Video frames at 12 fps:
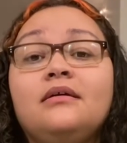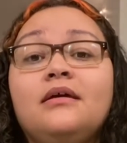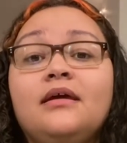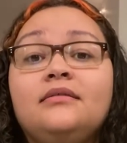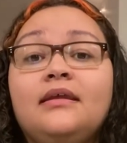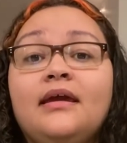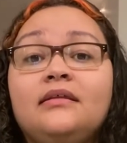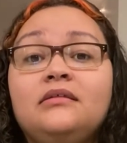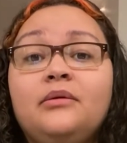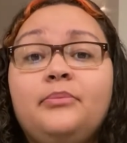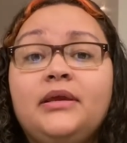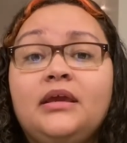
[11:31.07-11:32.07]
and they end
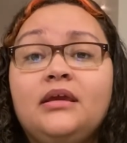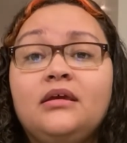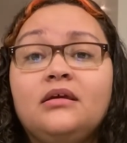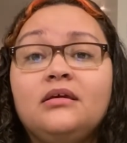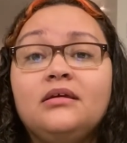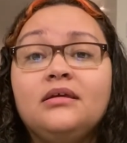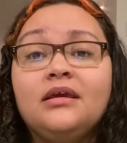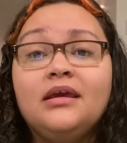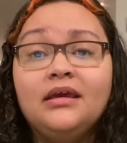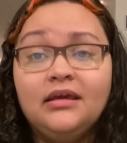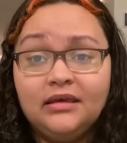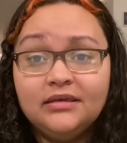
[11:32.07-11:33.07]
up being
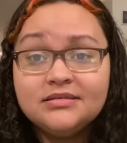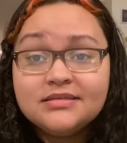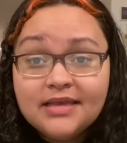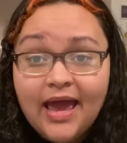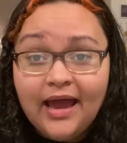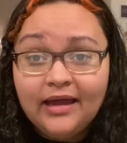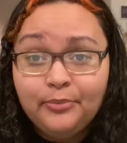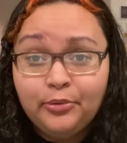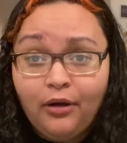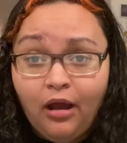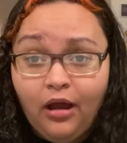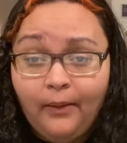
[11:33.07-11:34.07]
kings at
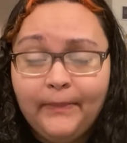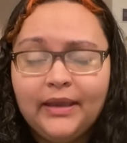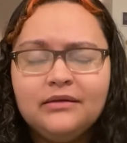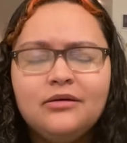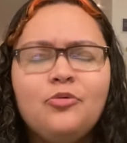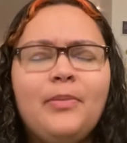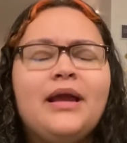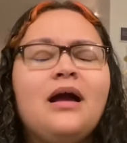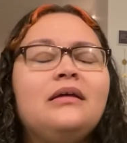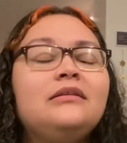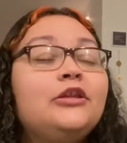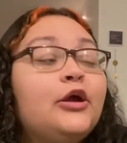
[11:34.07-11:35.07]
prom. And oh my
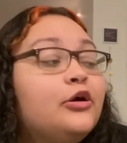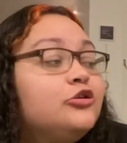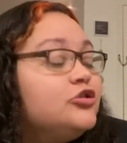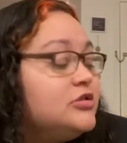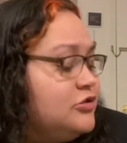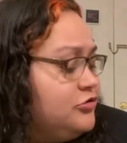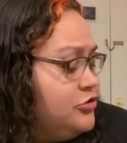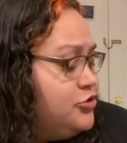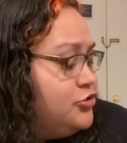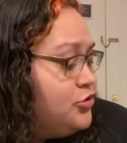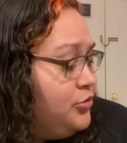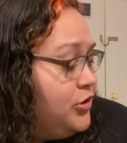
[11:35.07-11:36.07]
God, they are just literally
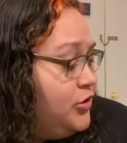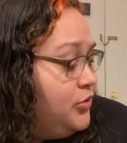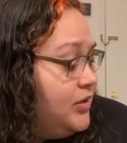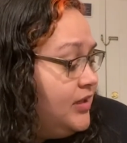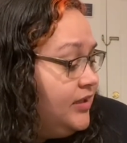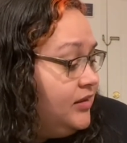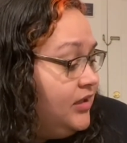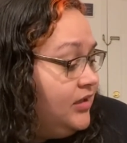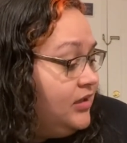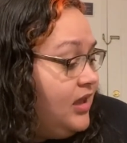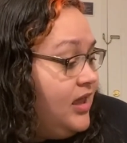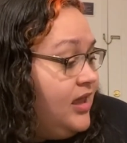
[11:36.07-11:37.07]
so cute. And I
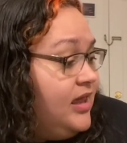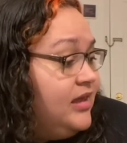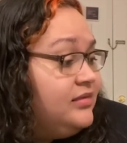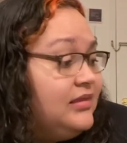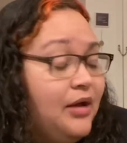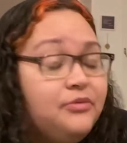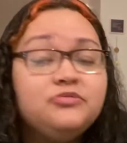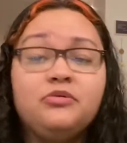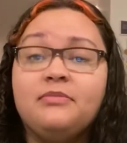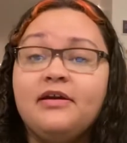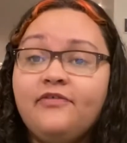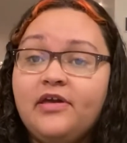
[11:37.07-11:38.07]
think that was one
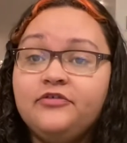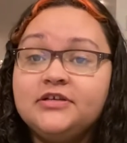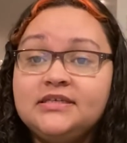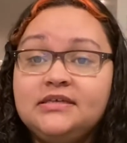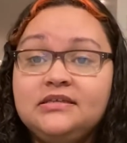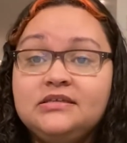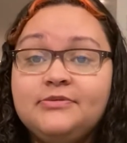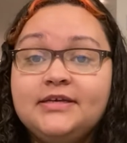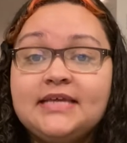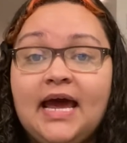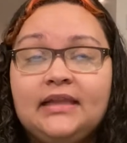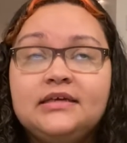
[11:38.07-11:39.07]
of my favorite scenes because
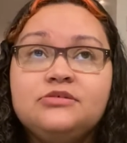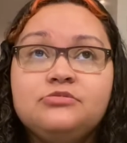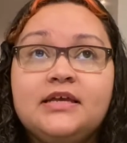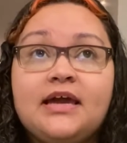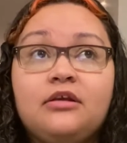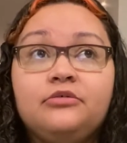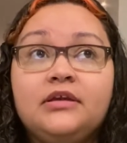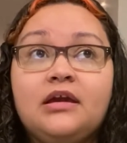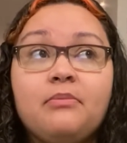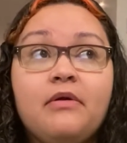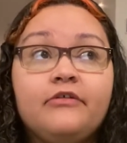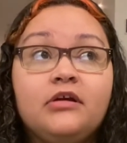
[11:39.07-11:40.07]
Alex was like, I don't think
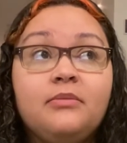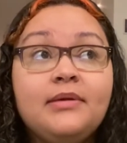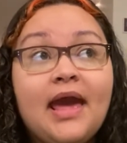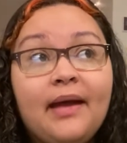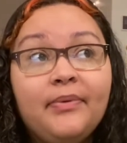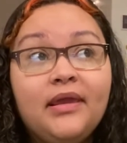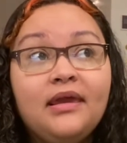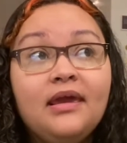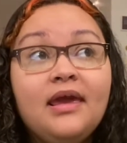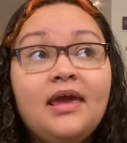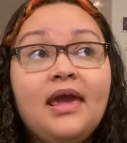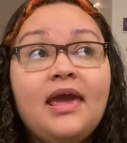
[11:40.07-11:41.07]
I'm ever going to be happy.
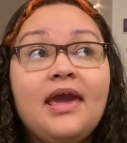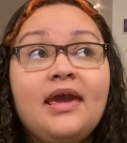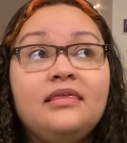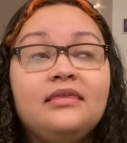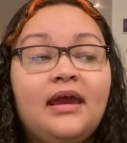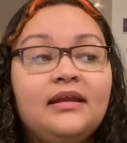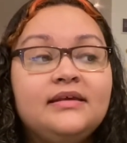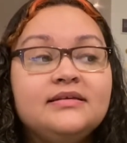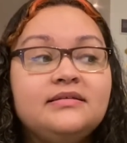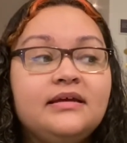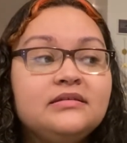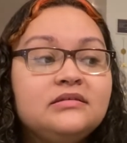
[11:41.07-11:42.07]
And then he's
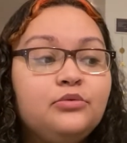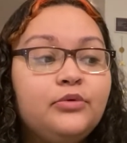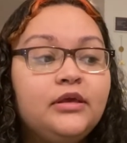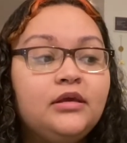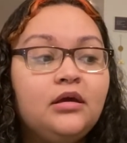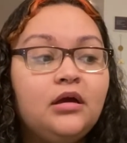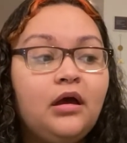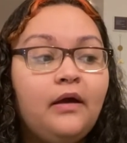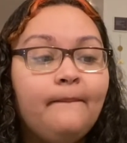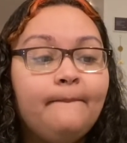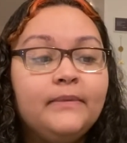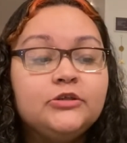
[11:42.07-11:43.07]
dancing with
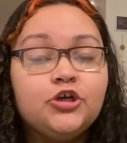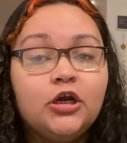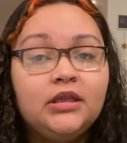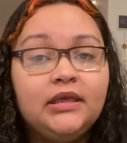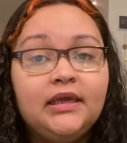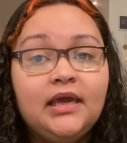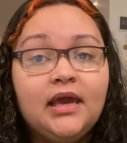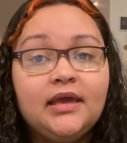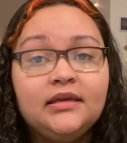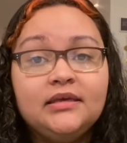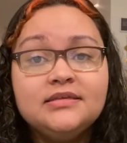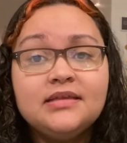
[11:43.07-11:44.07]
Charlie
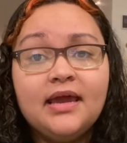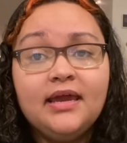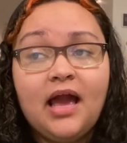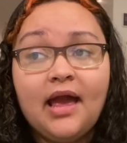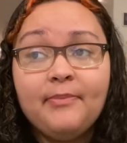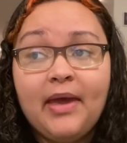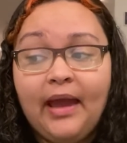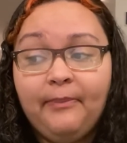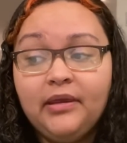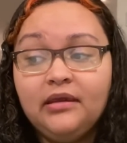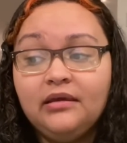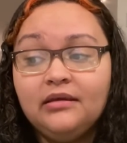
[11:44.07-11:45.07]
and he's like, I'm
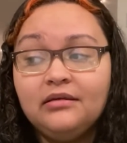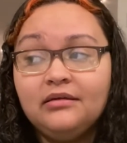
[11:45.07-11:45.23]
happy.